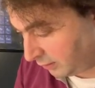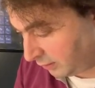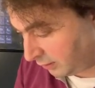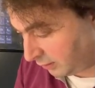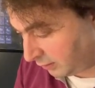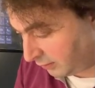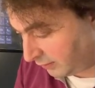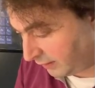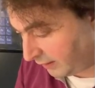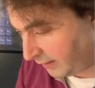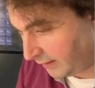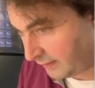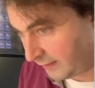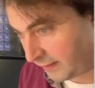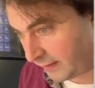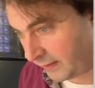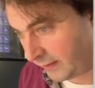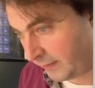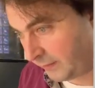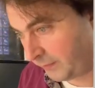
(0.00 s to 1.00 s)
over
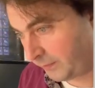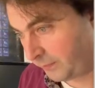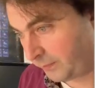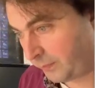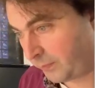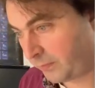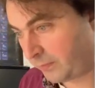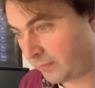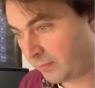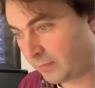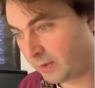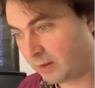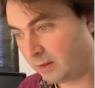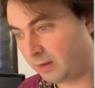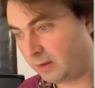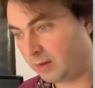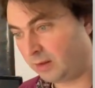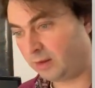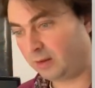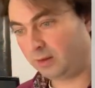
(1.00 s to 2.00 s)
eta,
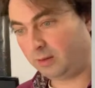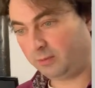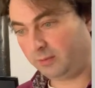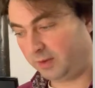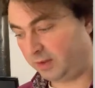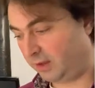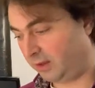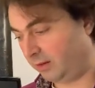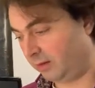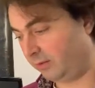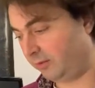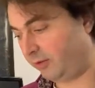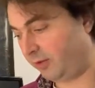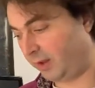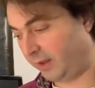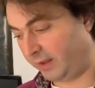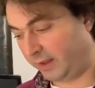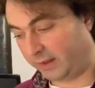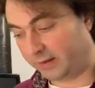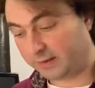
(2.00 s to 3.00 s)
we need
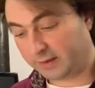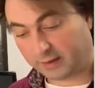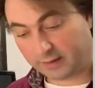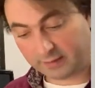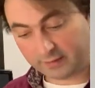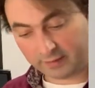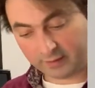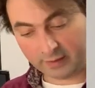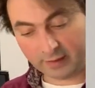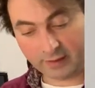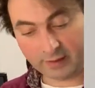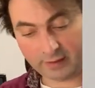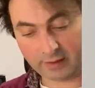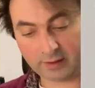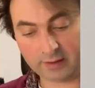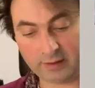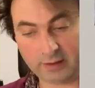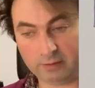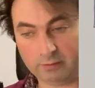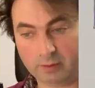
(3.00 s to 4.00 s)
infinite eta,
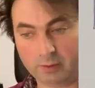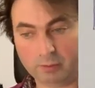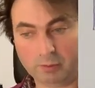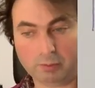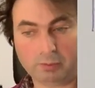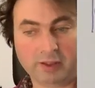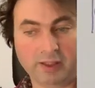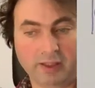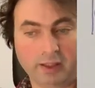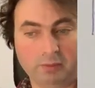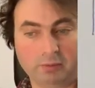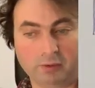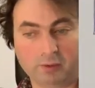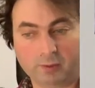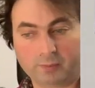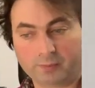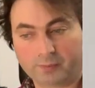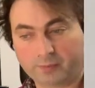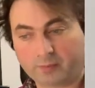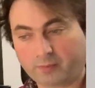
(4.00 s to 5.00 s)
and then we will be
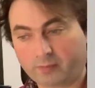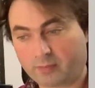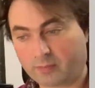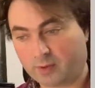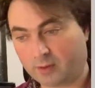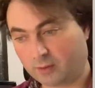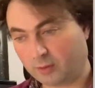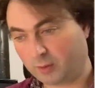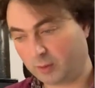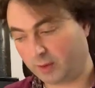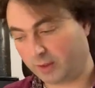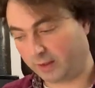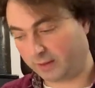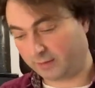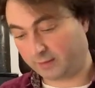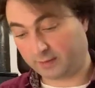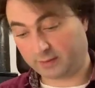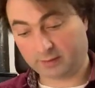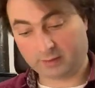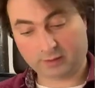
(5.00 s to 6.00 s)
able to
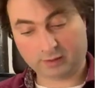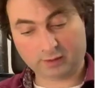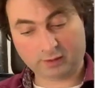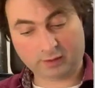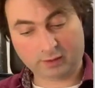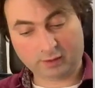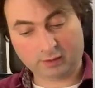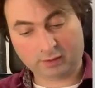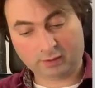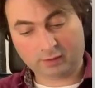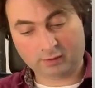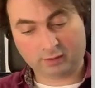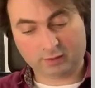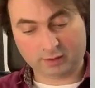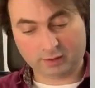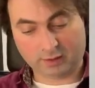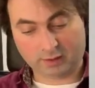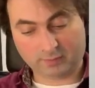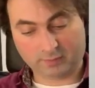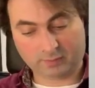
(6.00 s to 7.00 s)
get
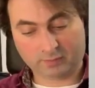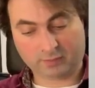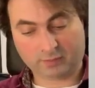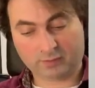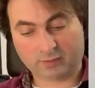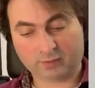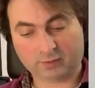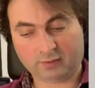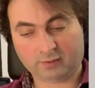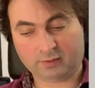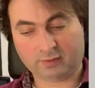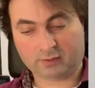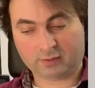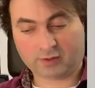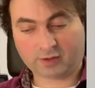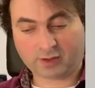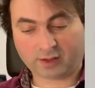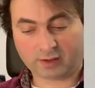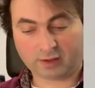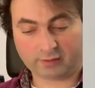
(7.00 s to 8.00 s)
the
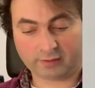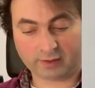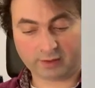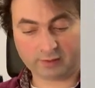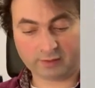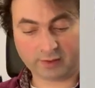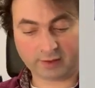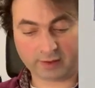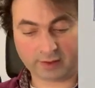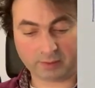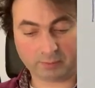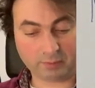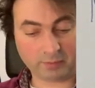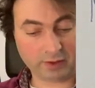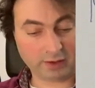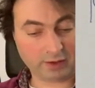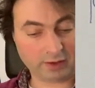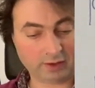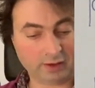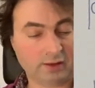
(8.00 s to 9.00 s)
scattering time
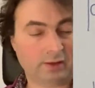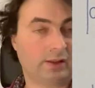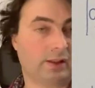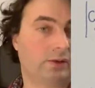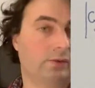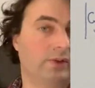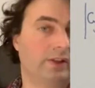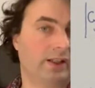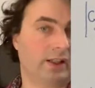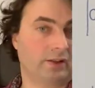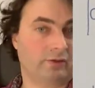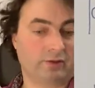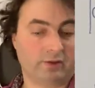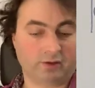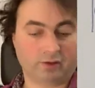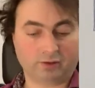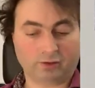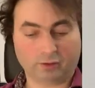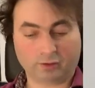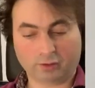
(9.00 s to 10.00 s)
that we have in the
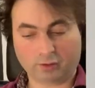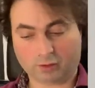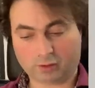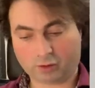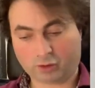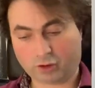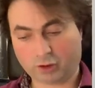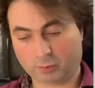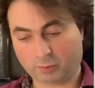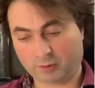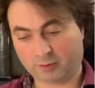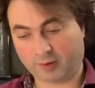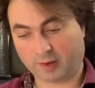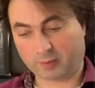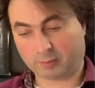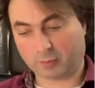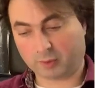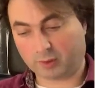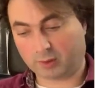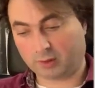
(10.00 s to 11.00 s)
Drude or Sommerfeld
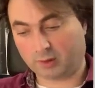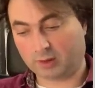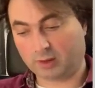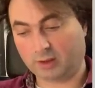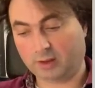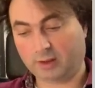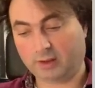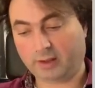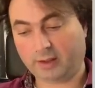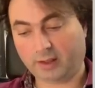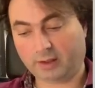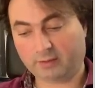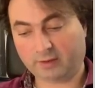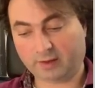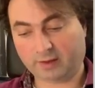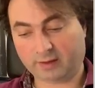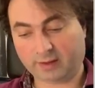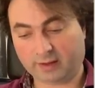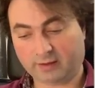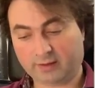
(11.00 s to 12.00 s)
model, and with
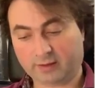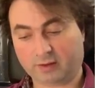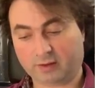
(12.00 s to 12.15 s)
that a